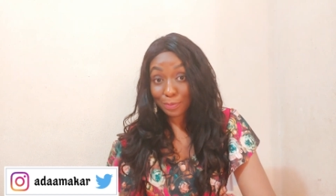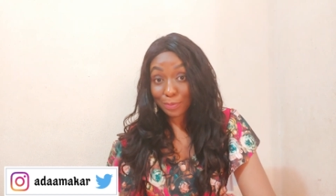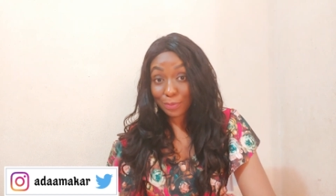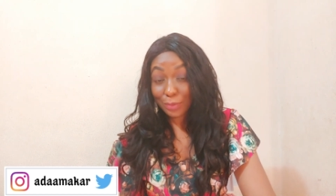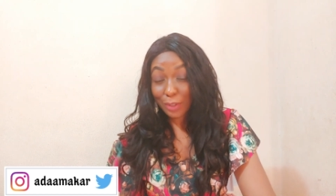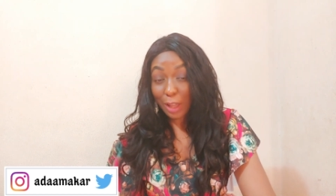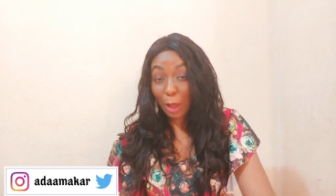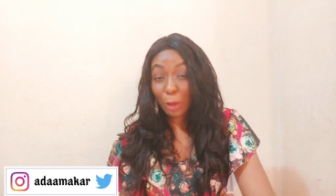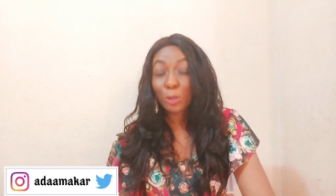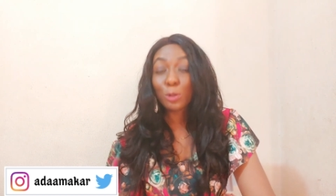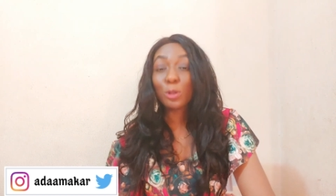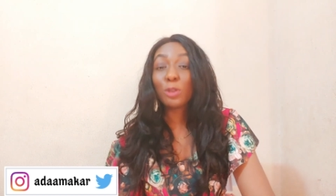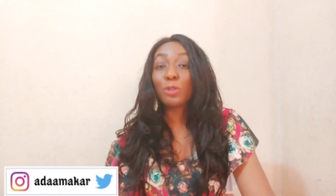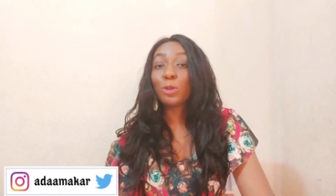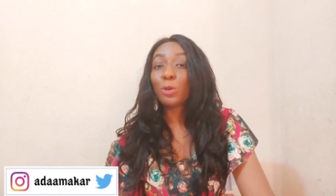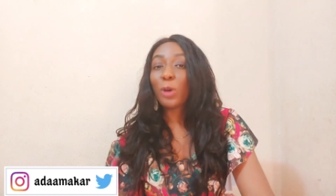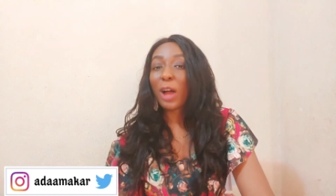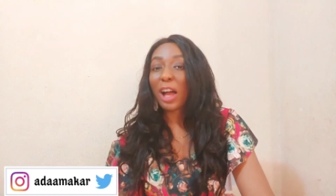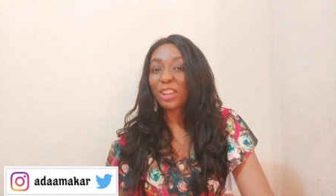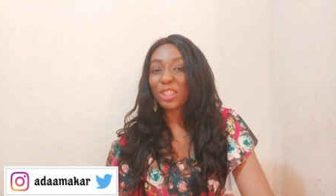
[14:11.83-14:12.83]
I want to
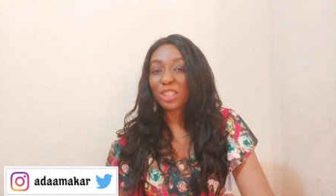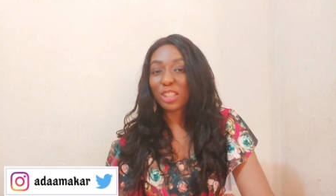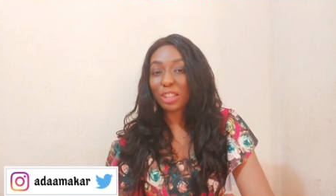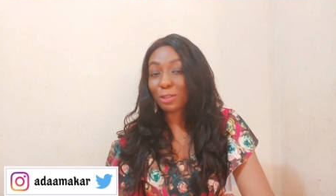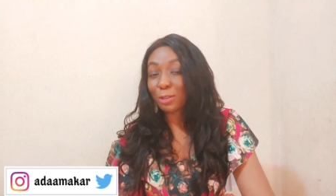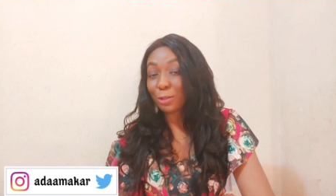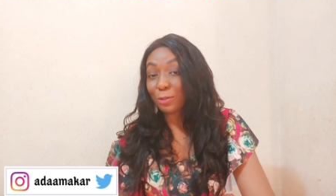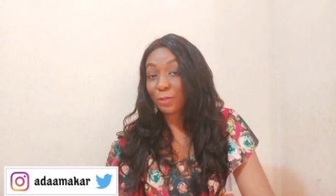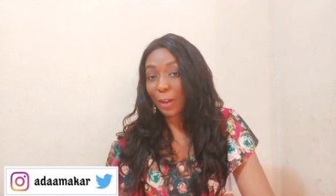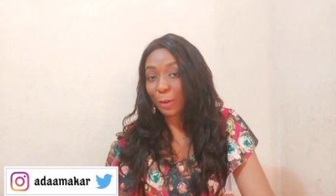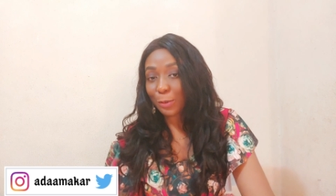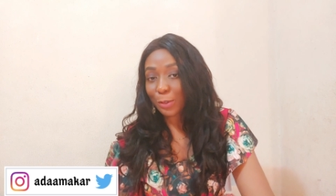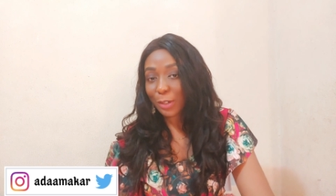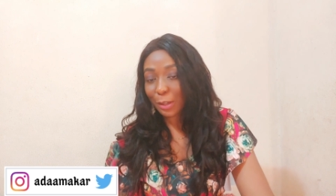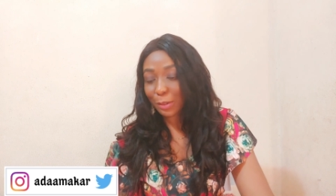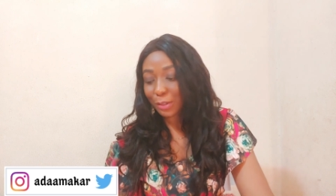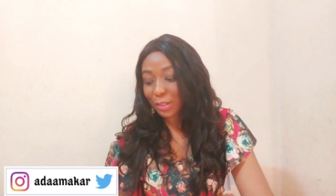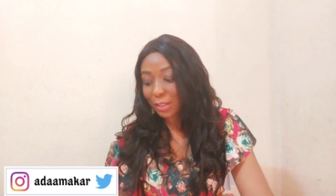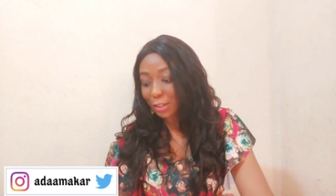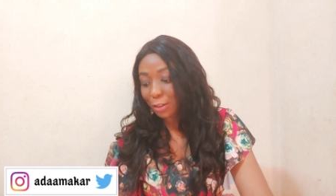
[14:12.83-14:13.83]
even know how she even found
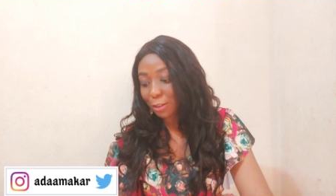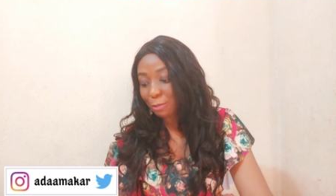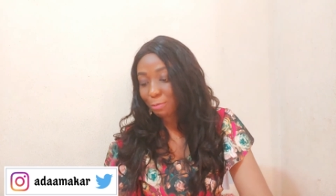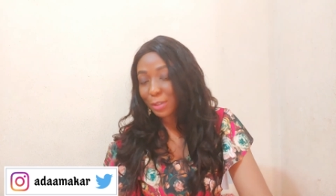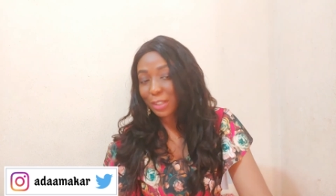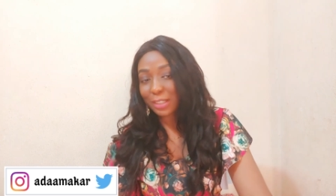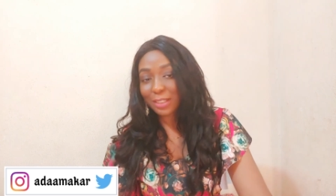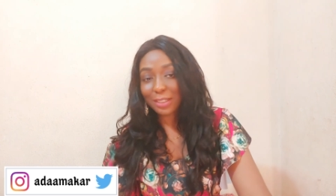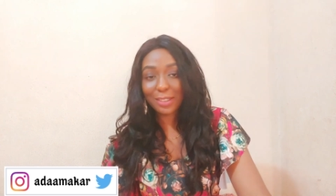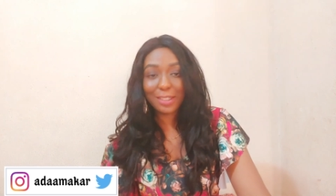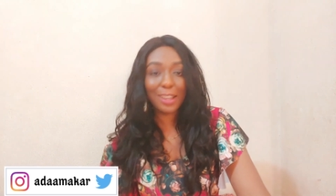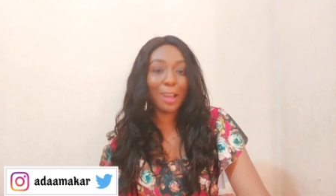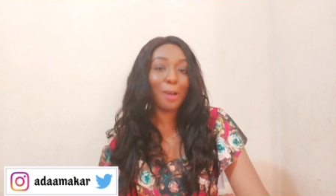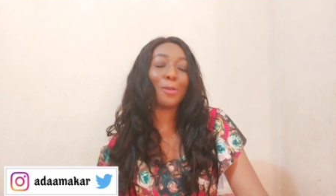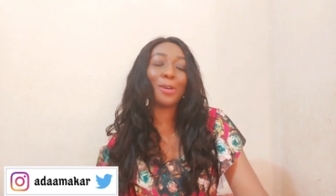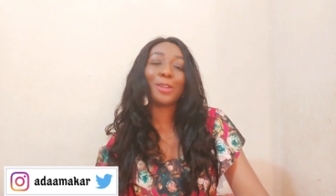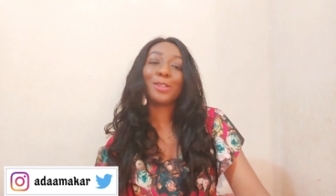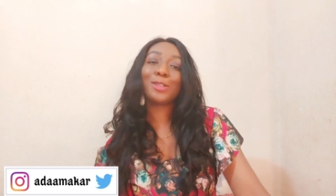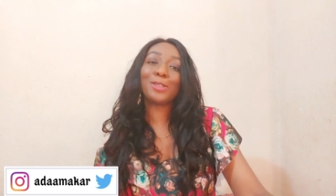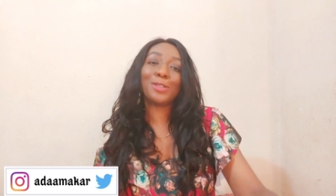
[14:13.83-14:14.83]
out. So please, I
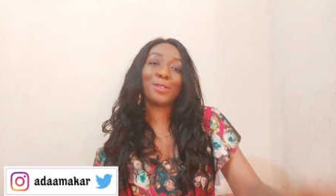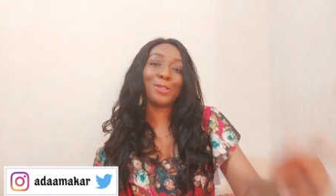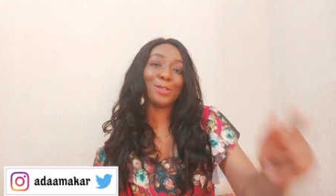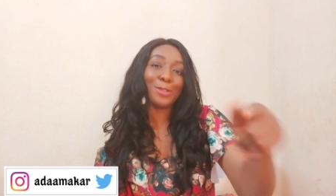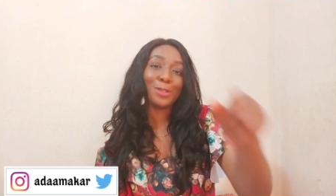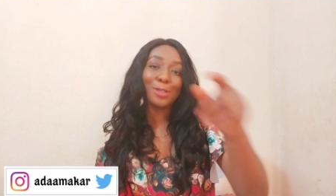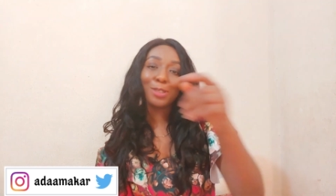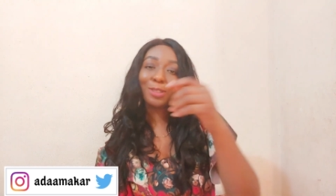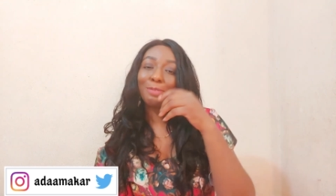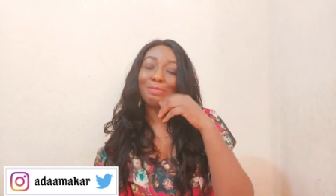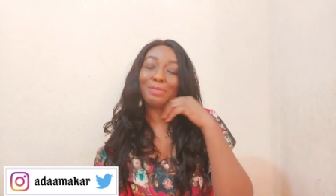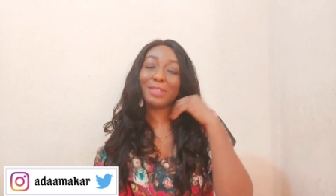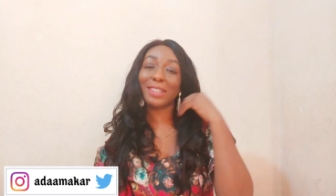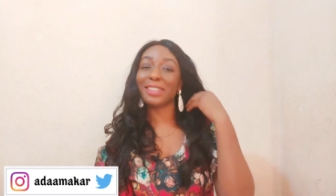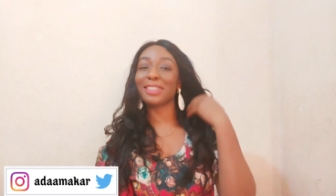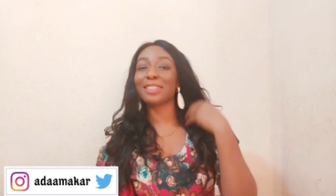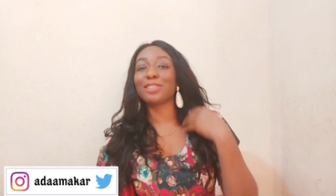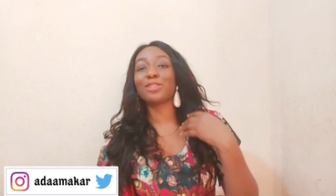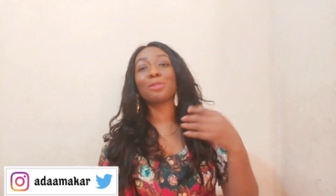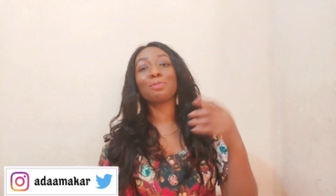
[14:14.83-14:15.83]
want to know.
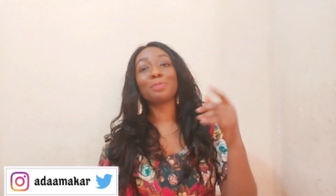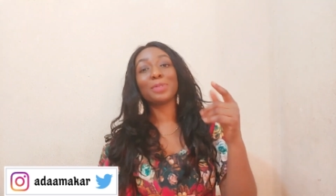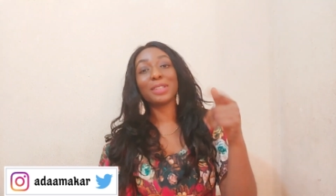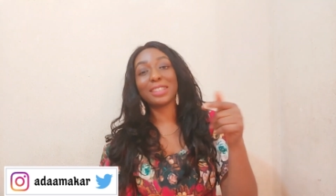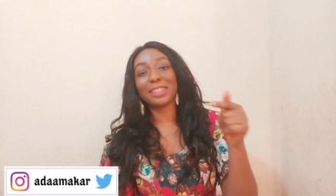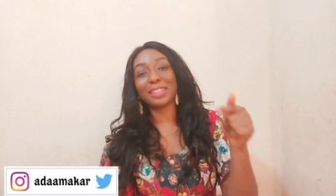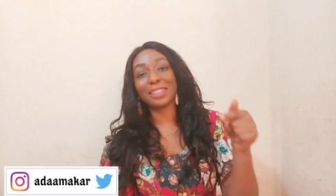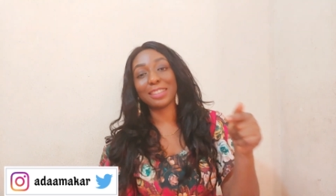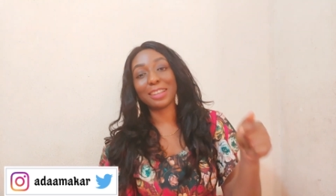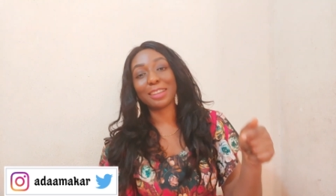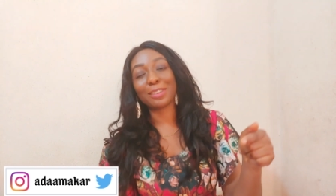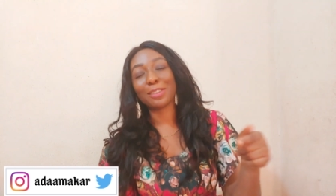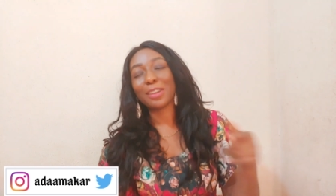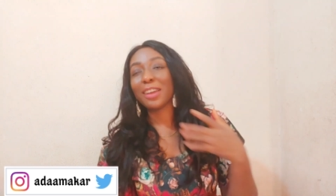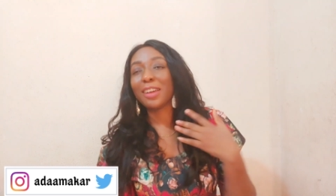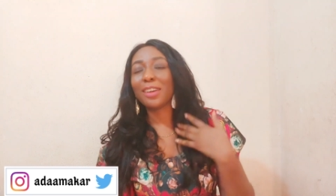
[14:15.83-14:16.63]
Please drop it in the...